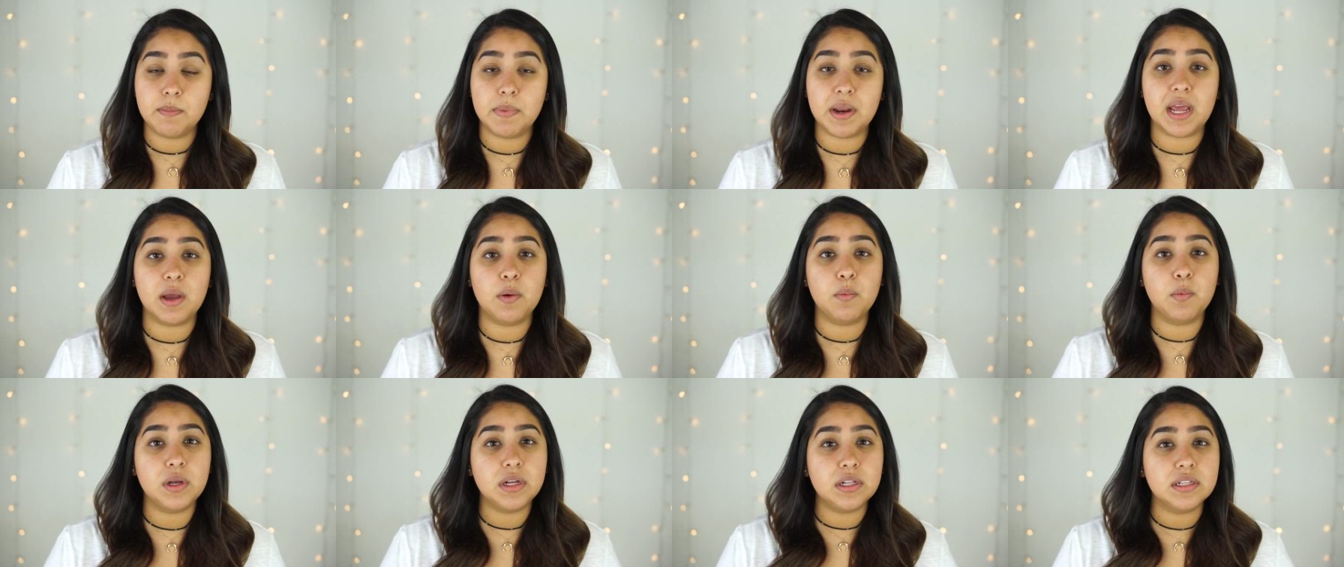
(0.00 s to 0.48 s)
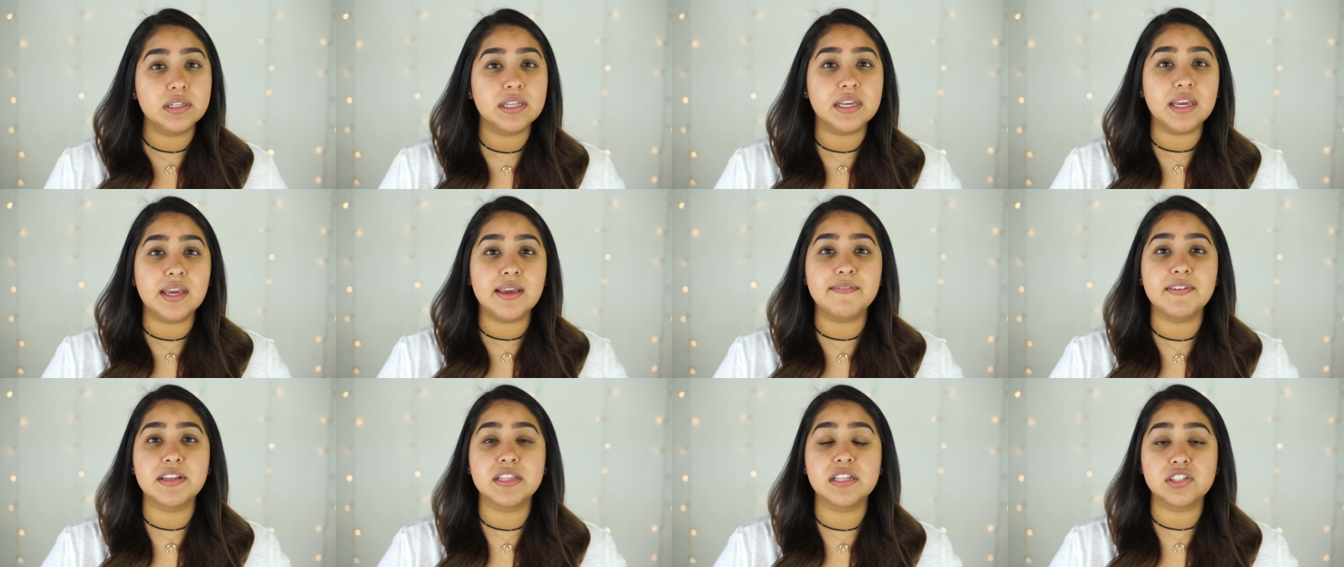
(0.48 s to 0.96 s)
but I will
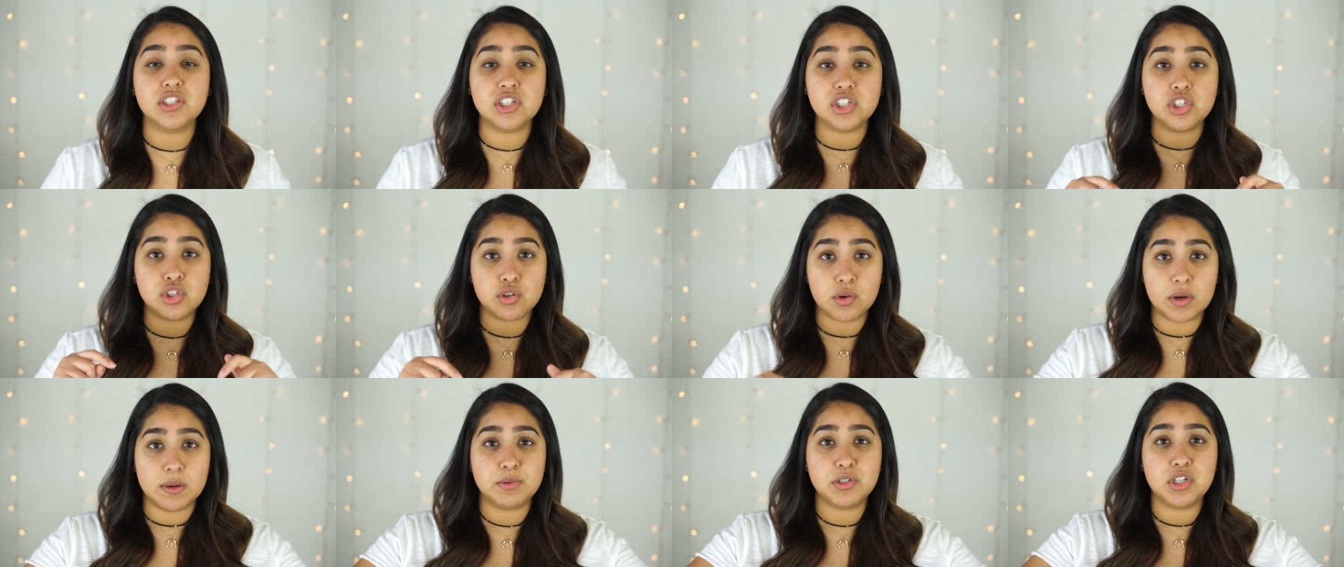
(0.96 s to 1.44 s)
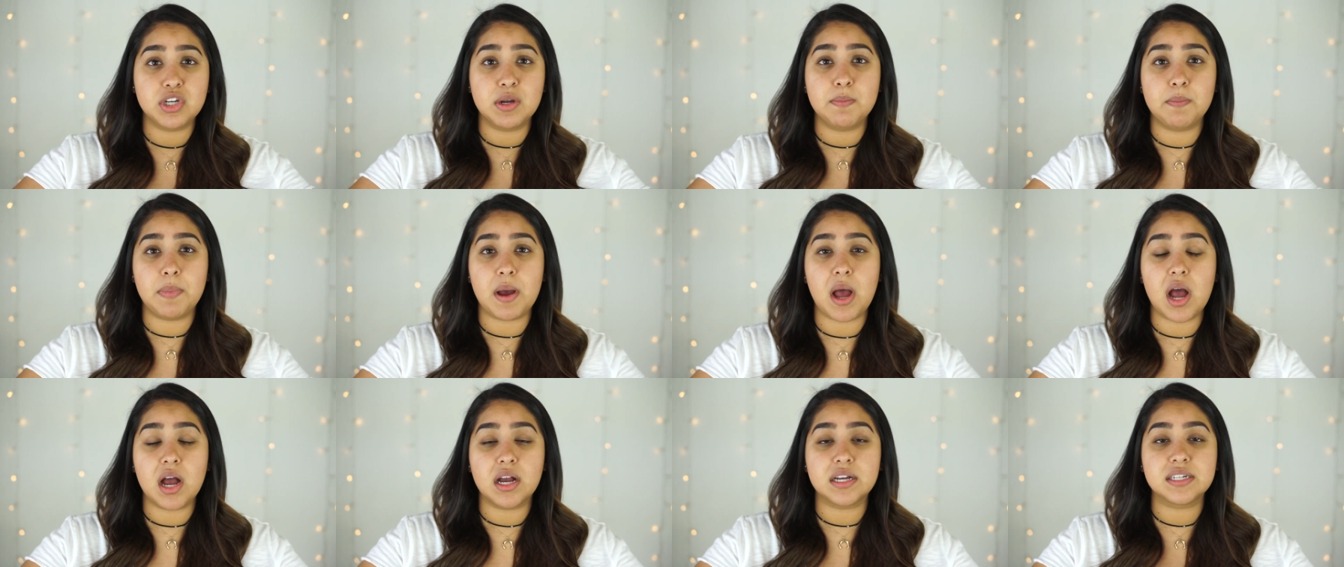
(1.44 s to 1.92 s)
leave in the description
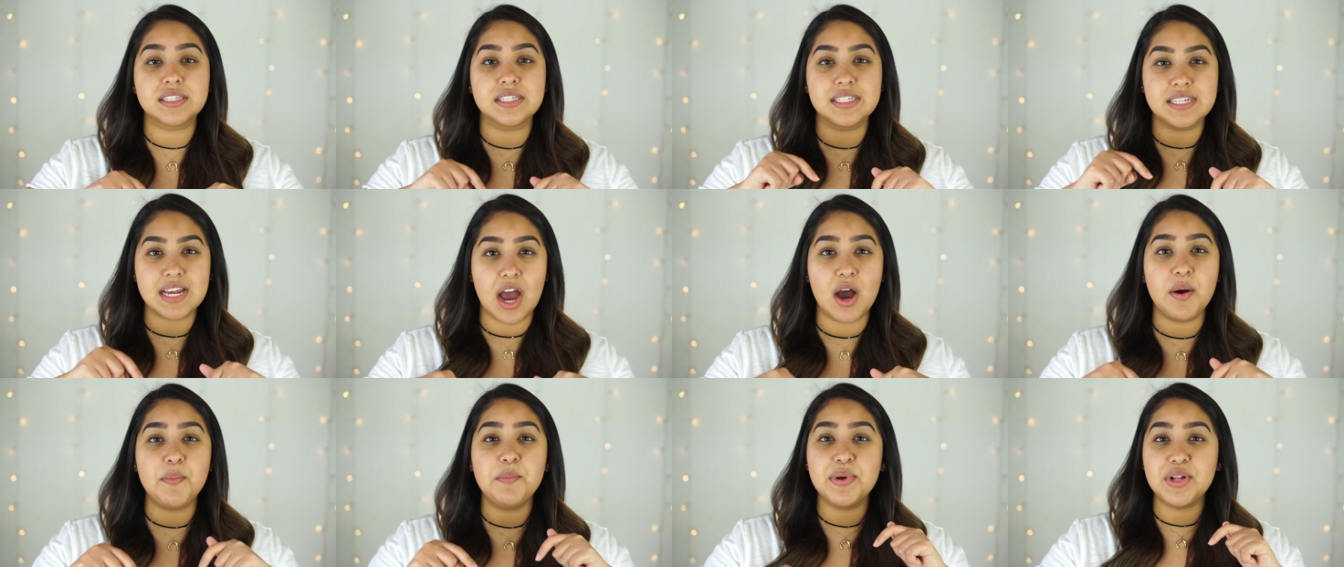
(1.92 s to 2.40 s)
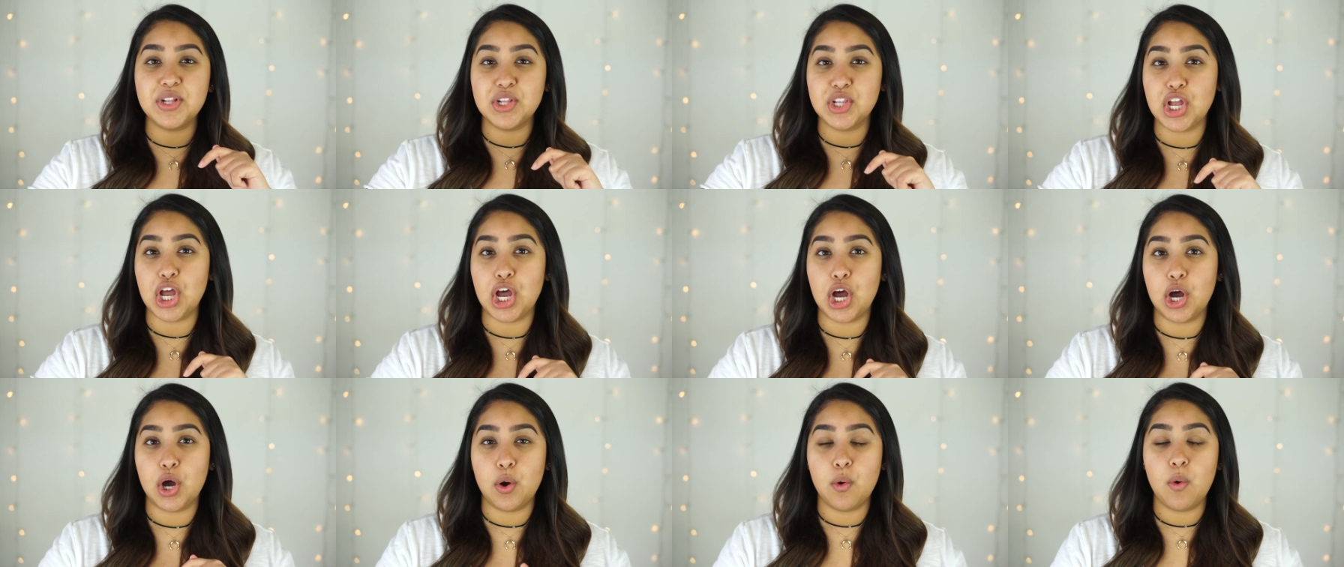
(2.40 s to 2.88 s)
box down
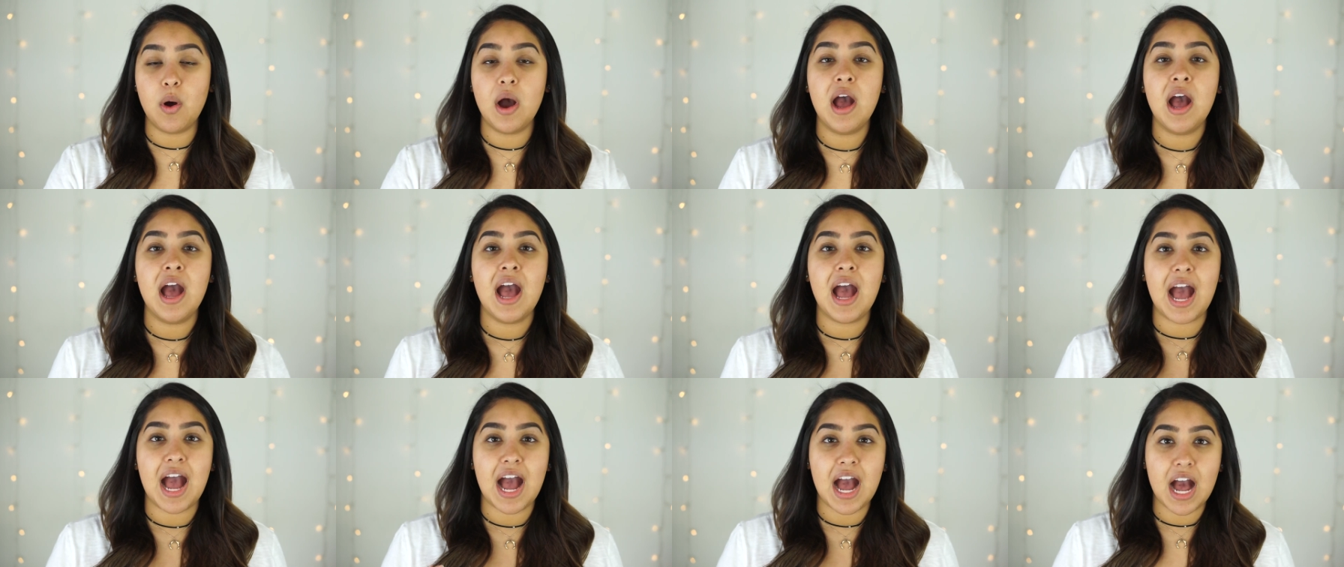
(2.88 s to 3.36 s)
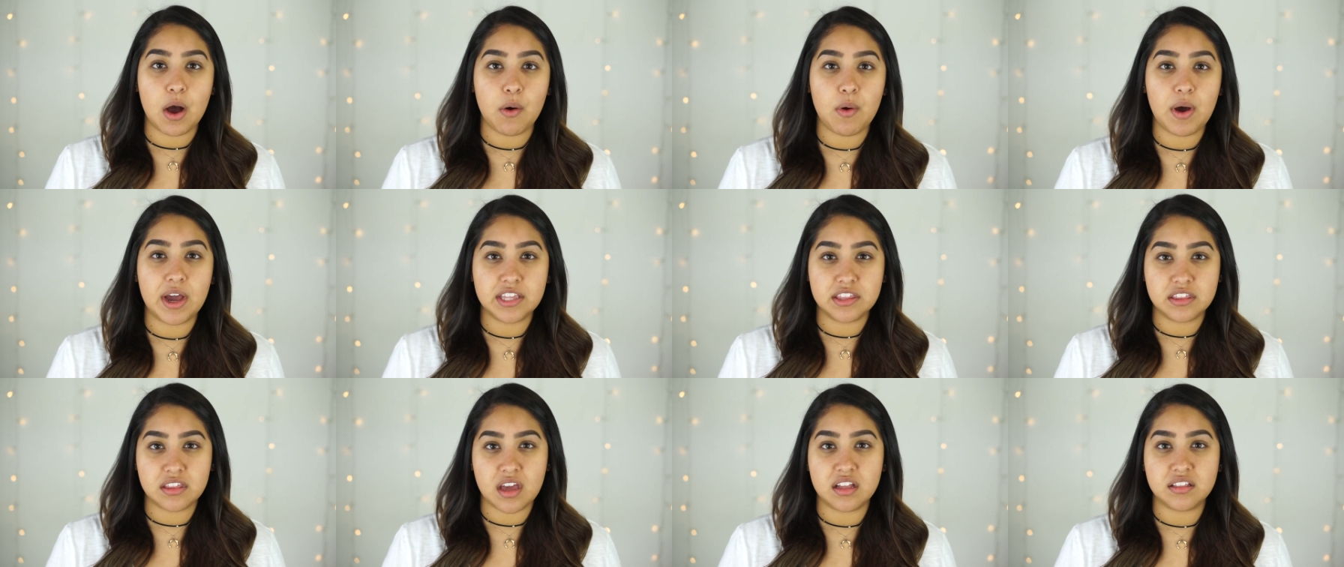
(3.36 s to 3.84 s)
below how
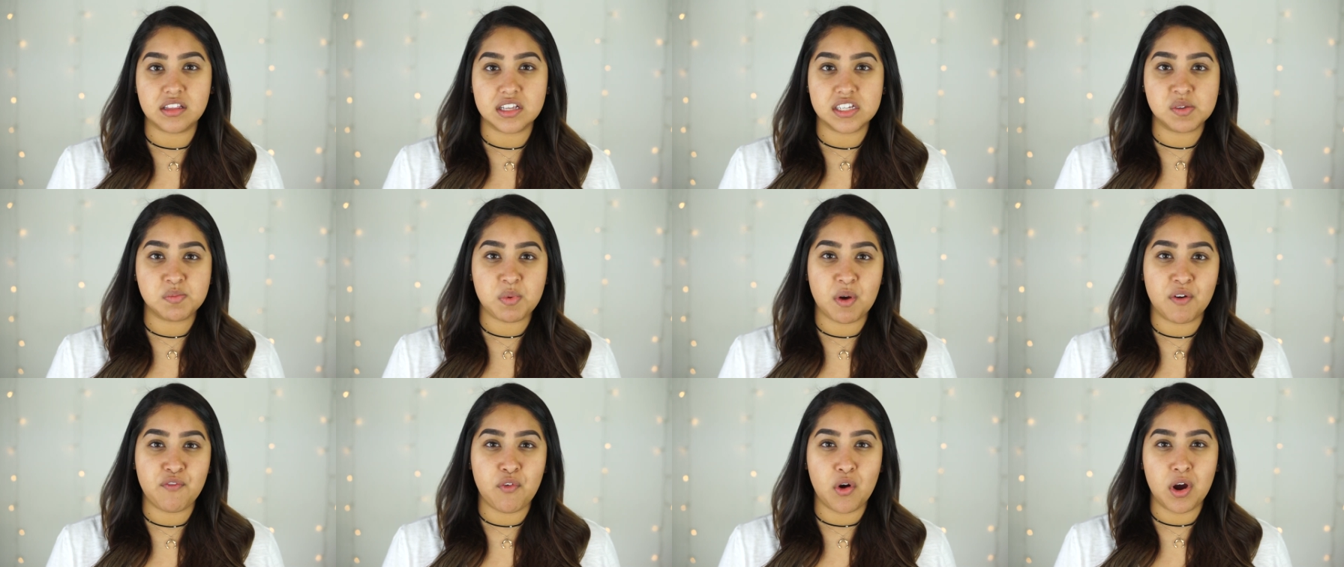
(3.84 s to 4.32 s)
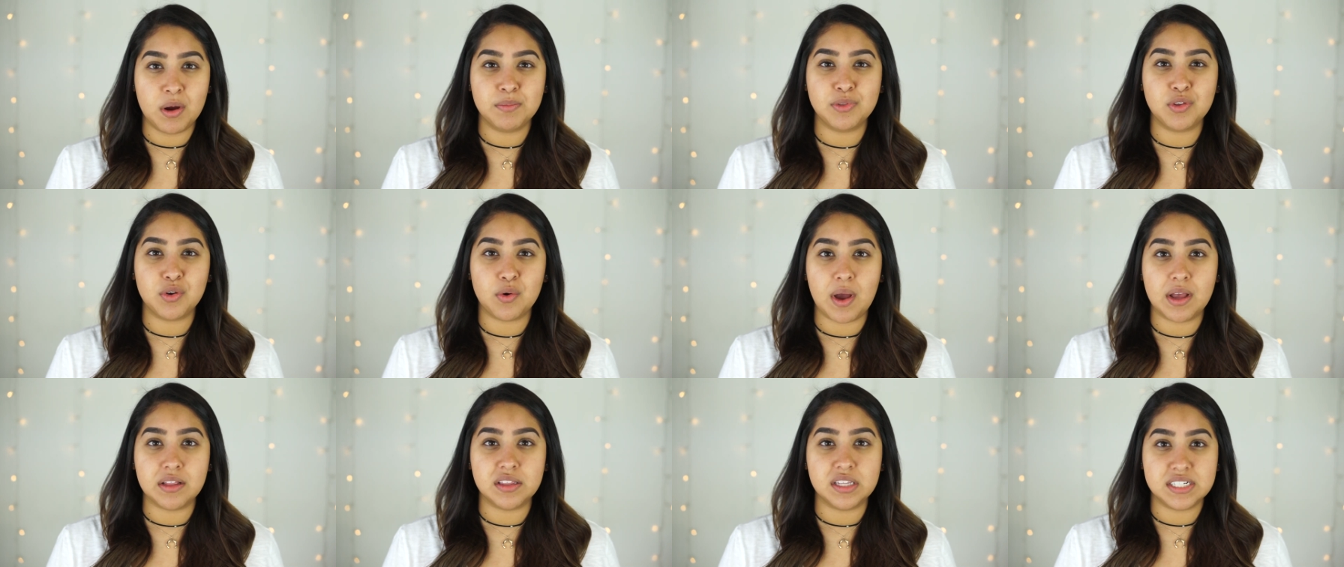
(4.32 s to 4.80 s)
I thought this performed
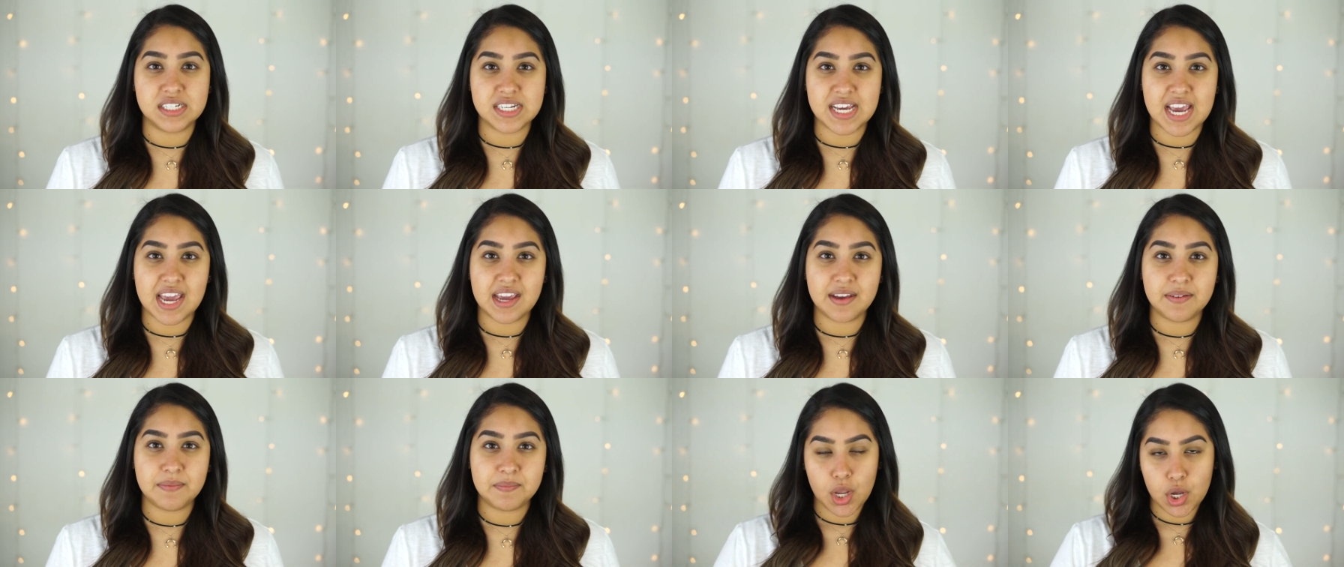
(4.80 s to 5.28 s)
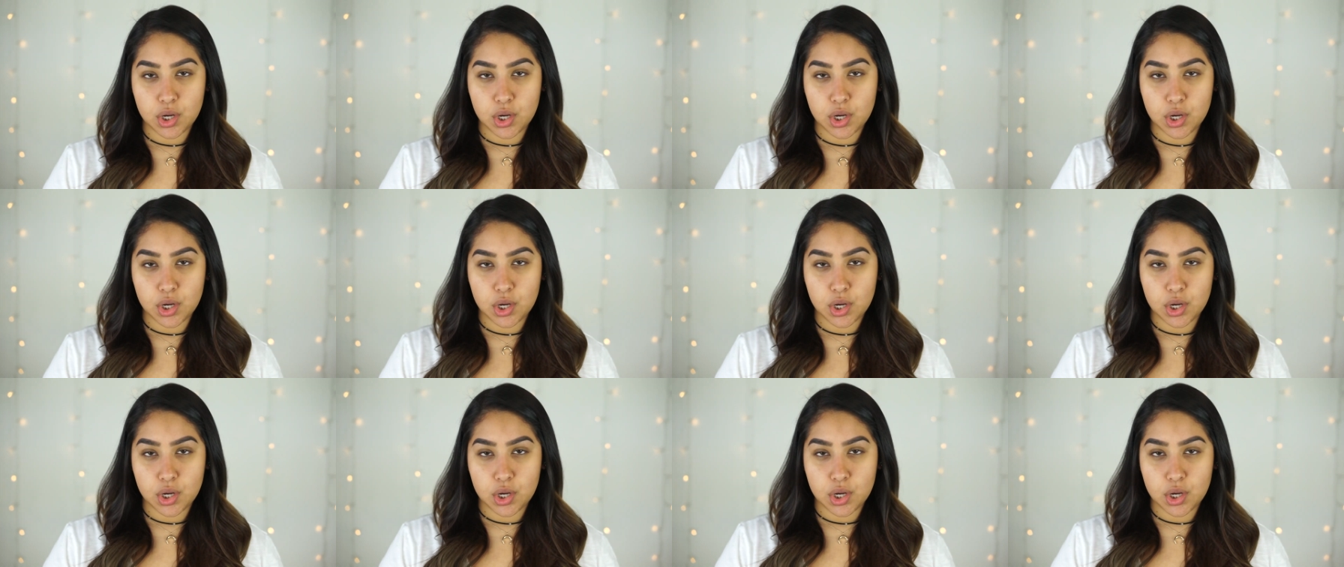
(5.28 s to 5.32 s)
throughout the day.